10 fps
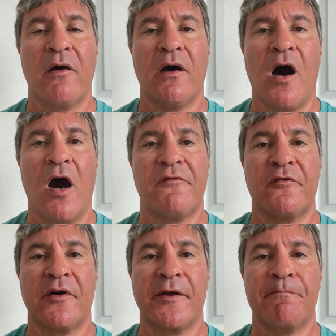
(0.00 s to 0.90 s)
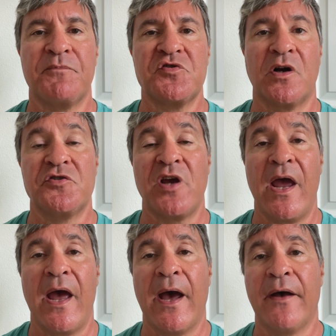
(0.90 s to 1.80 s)
offering, such
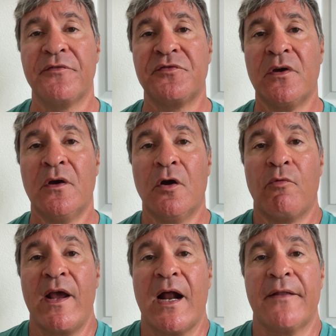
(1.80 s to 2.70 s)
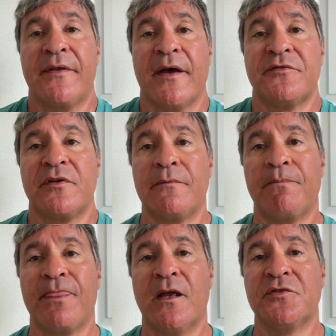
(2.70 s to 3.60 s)
as radon testing.
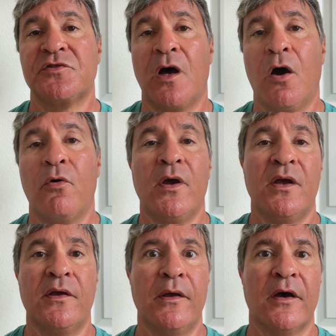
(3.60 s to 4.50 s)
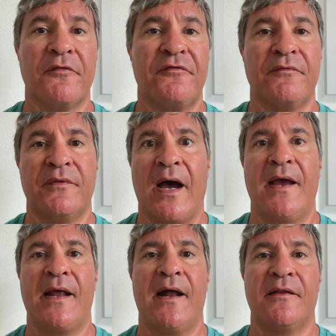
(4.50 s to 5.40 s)
And so if
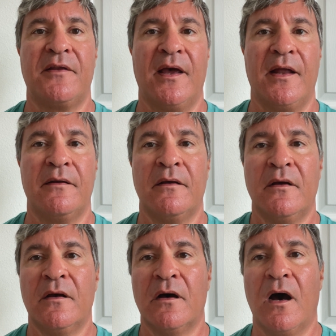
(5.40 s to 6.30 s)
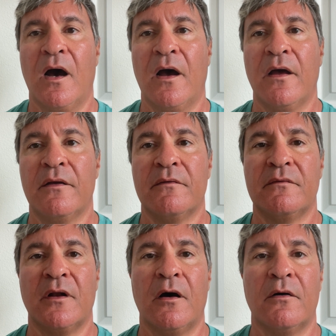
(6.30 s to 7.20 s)
9 out of 10
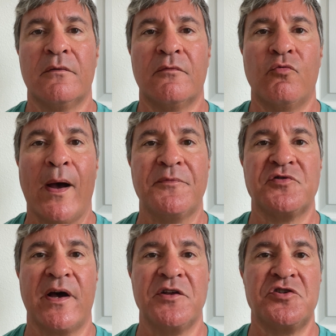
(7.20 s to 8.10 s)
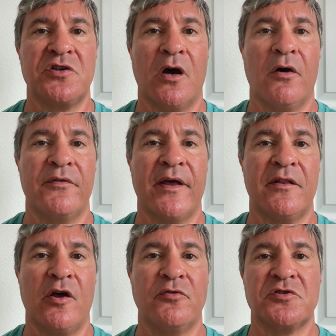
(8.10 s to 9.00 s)
websites show that
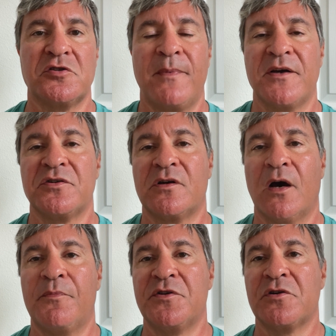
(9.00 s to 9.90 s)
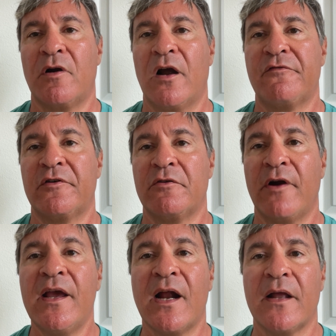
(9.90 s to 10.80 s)
those inspection companies are offering
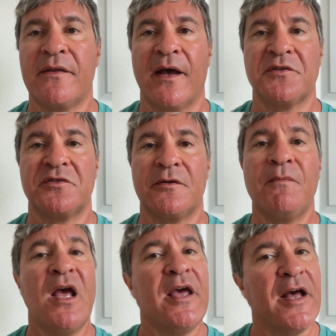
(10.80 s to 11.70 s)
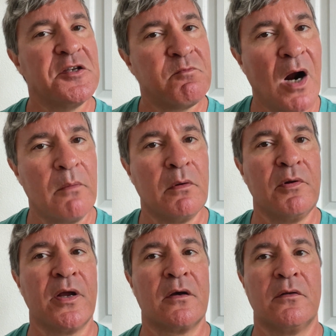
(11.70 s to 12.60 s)
radon testing, it's
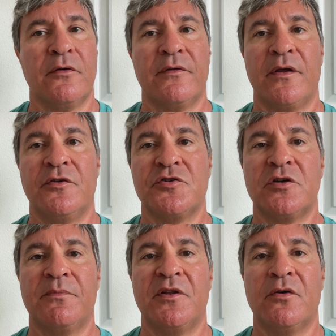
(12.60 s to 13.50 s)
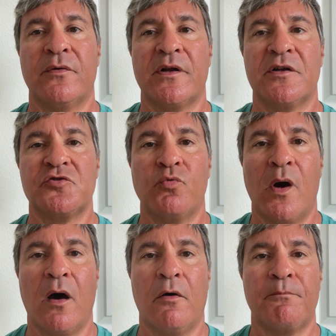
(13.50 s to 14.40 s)
probably a clue that you should be doing it as
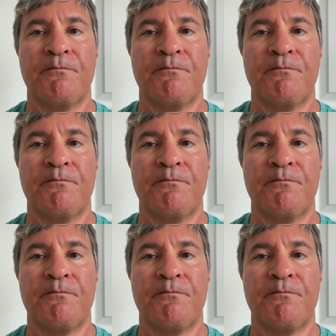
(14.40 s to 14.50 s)
well.